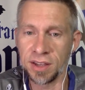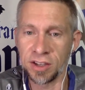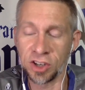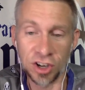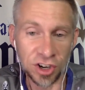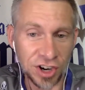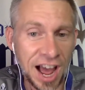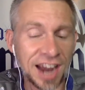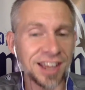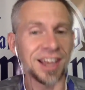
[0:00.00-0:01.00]
you're
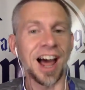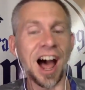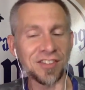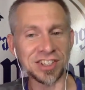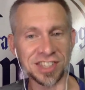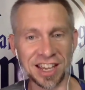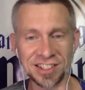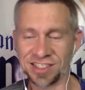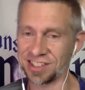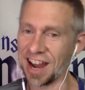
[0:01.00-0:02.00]
not, obviously
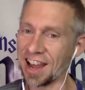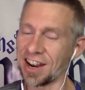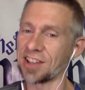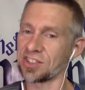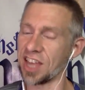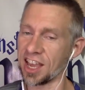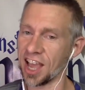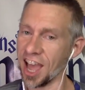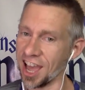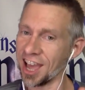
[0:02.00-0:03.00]
it's not saying,
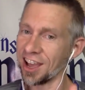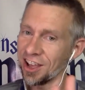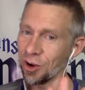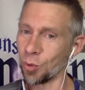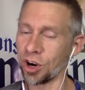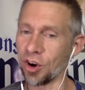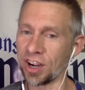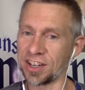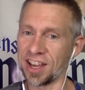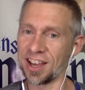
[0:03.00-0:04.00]
"Hey, we're
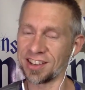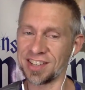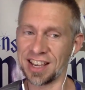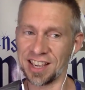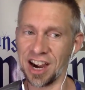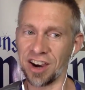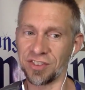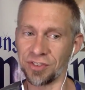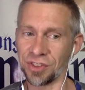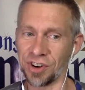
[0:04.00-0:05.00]
going to take care
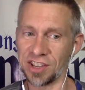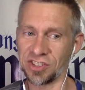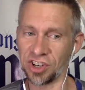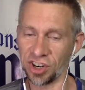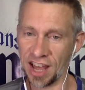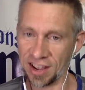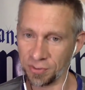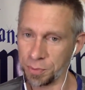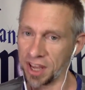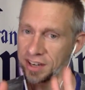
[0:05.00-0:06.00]
of you for the rest of your
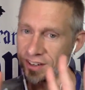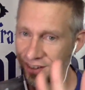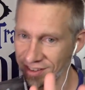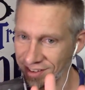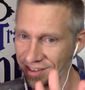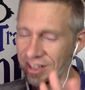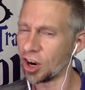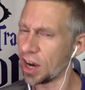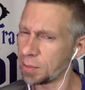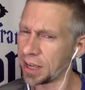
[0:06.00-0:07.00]
life," but you
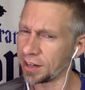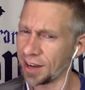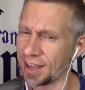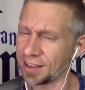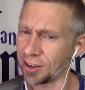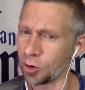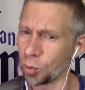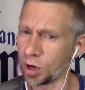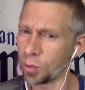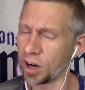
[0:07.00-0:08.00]
know what I mean? Like,
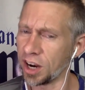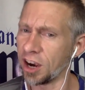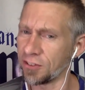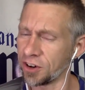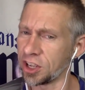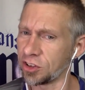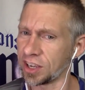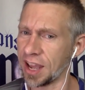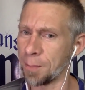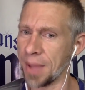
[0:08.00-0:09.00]
we're here for you
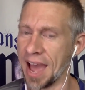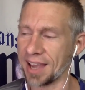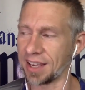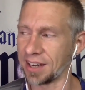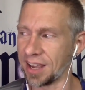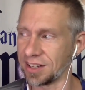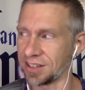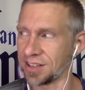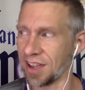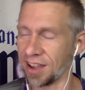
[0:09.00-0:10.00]
to come back
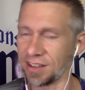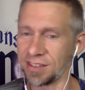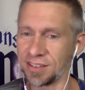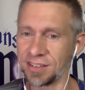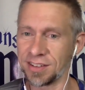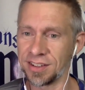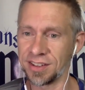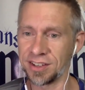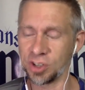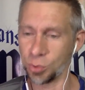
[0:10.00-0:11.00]
and to
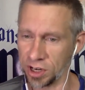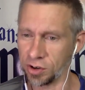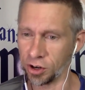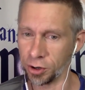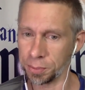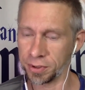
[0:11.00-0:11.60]
regroup.